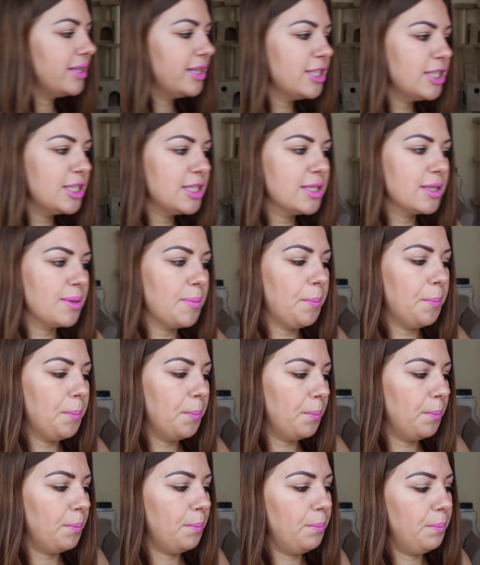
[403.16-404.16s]
this
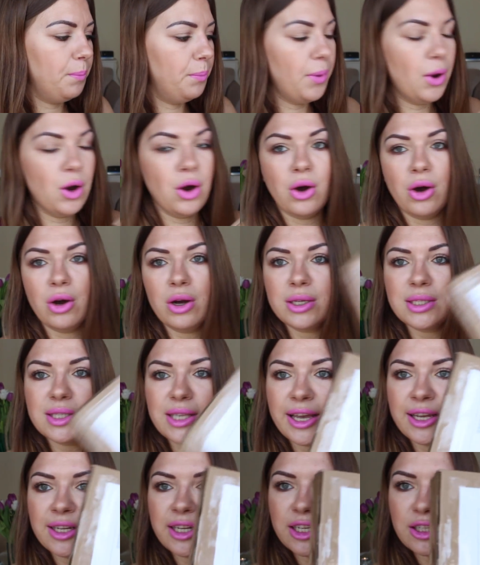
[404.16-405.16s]
box,
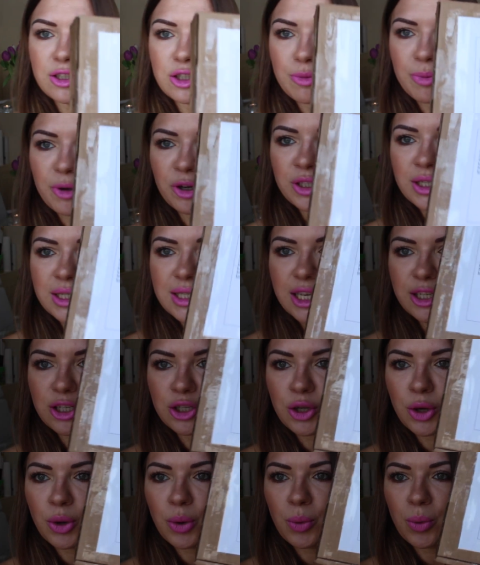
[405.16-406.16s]
and to be honest I
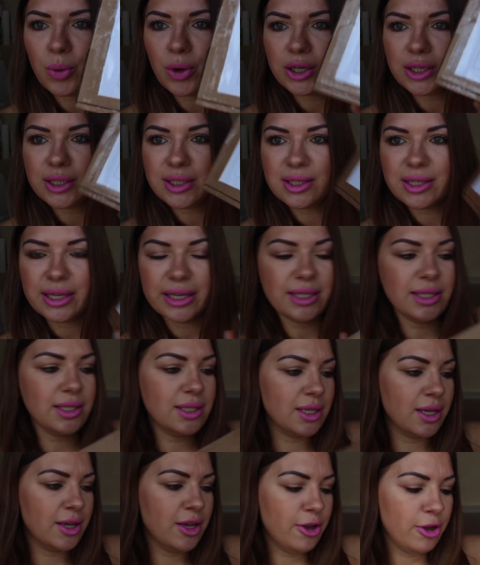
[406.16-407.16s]
don't know what is
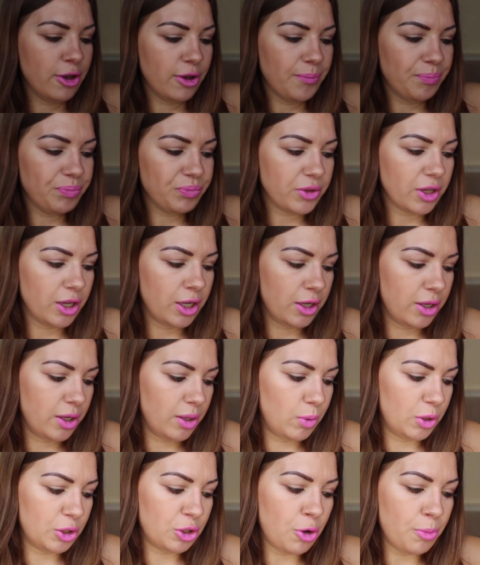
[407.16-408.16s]
this,
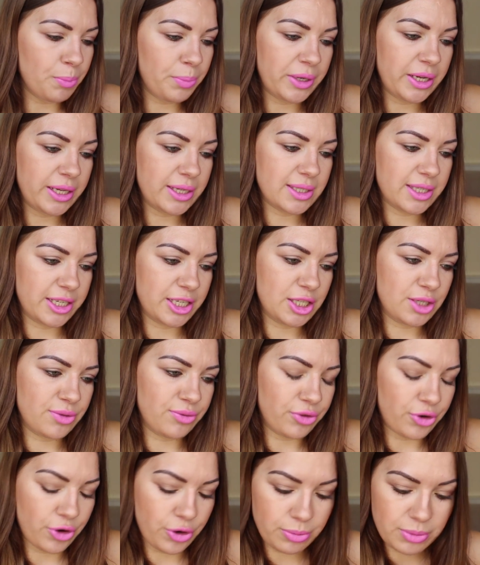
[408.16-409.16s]
what company is this
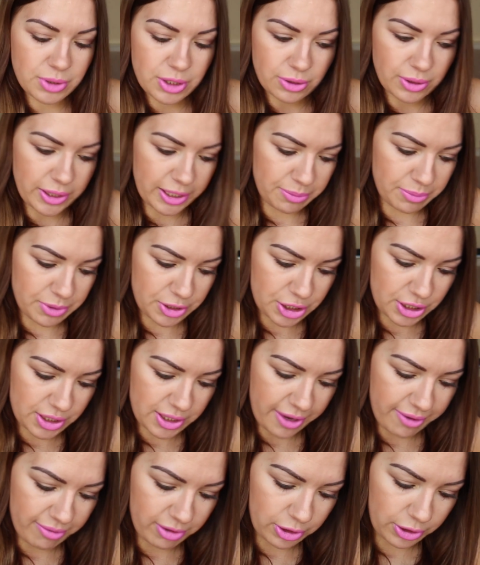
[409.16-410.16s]
from, so let me
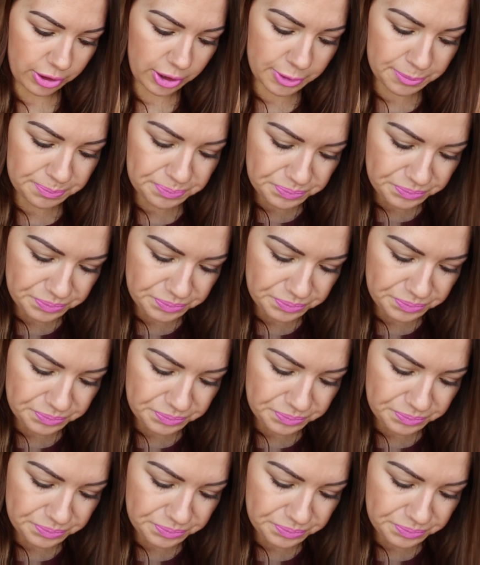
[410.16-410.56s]
just have a look.